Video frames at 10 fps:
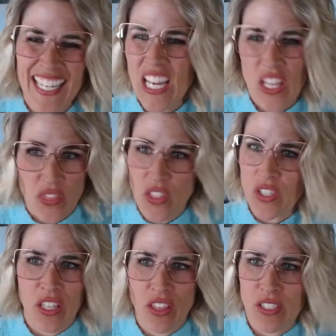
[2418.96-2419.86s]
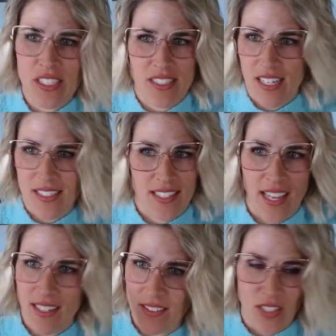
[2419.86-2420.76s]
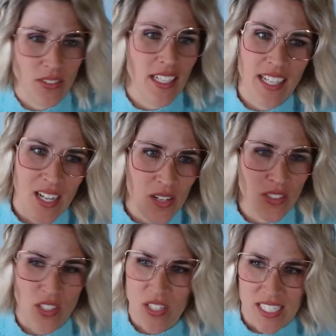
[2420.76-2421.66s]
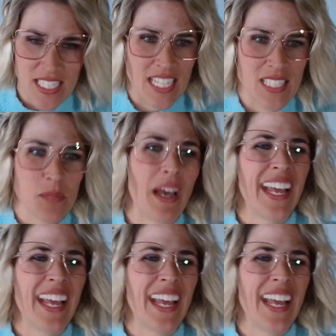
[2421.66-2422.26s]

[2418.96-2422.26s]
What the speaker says: And 30-36, I don't know, however long it takes.